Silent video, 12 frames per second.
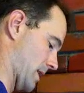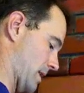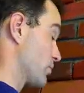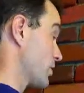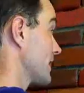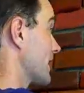
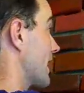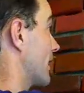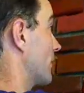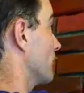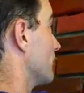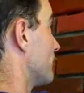I'm running
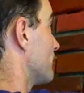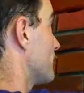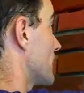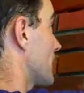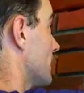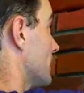out.
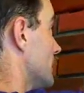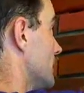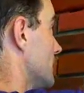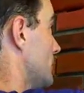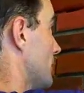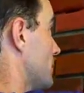
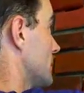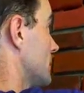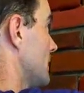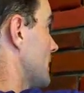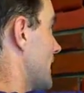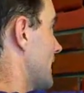I'll put
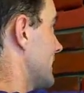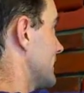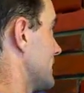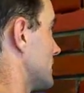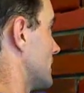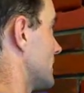
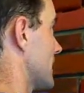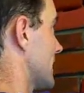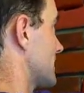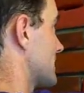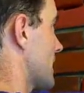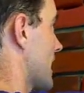a
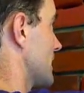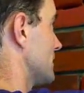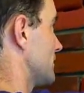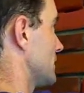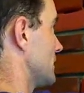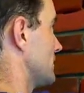nice line
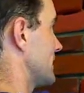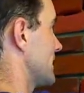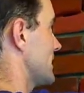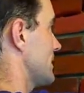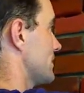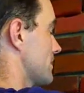of glue in
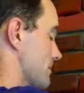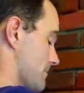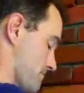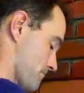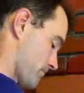here.